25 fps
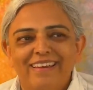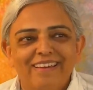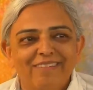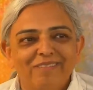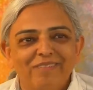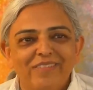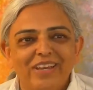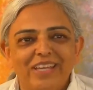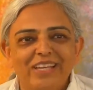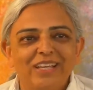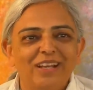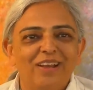
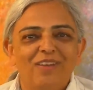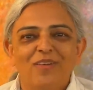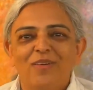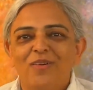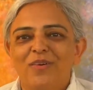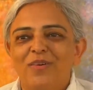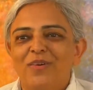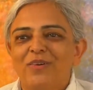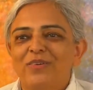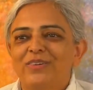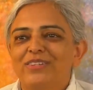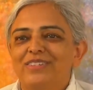my
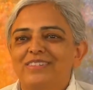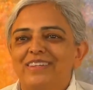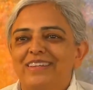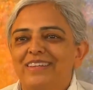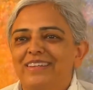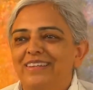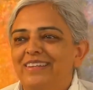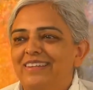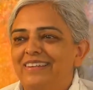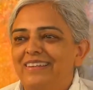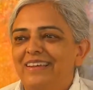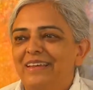clothes
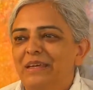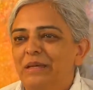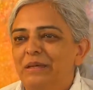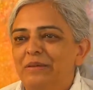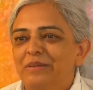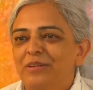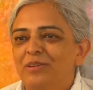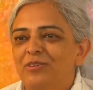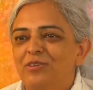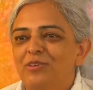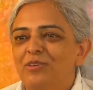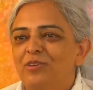and,
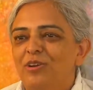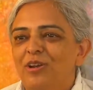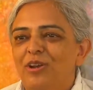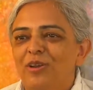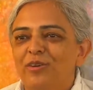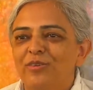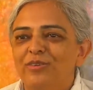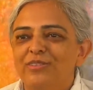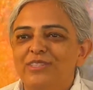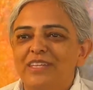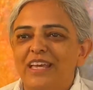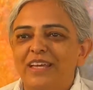your
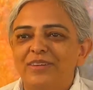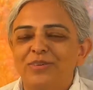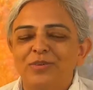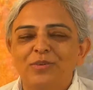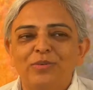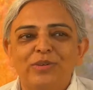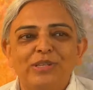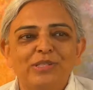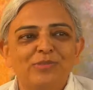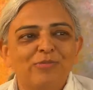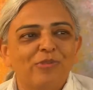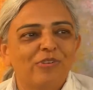clothes aren't
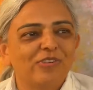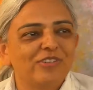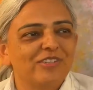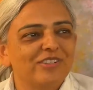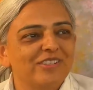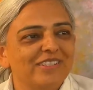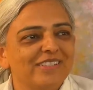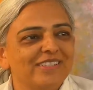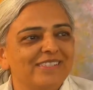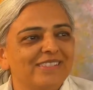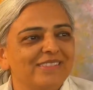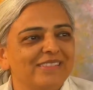always
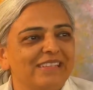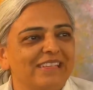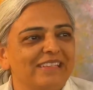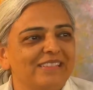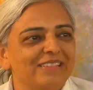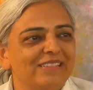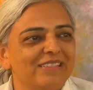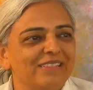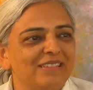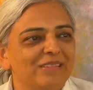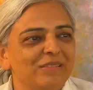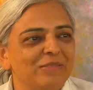washed
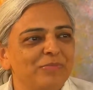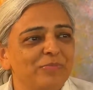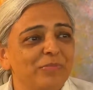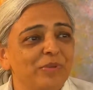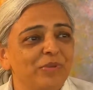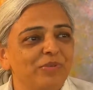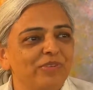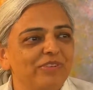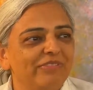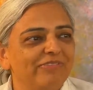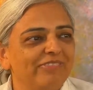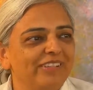as
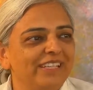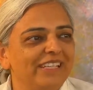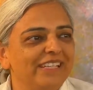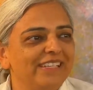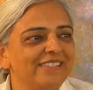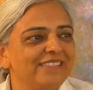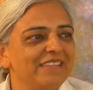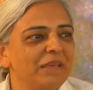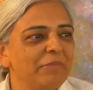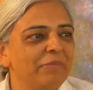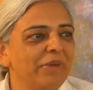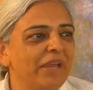beautifully
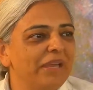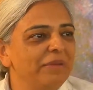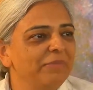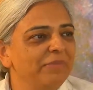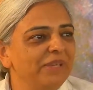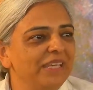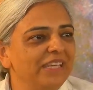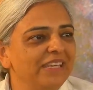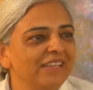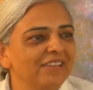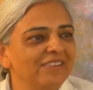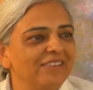as they
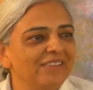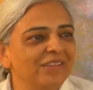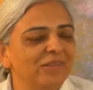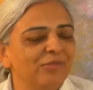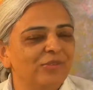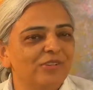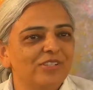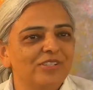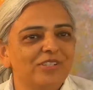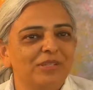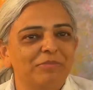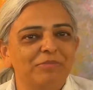might be here in
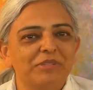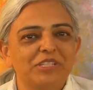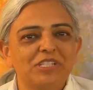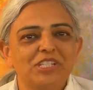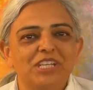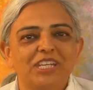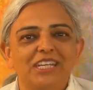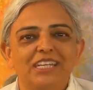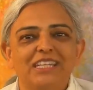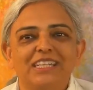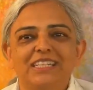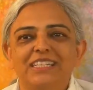the washing
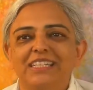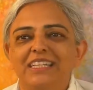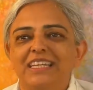machine.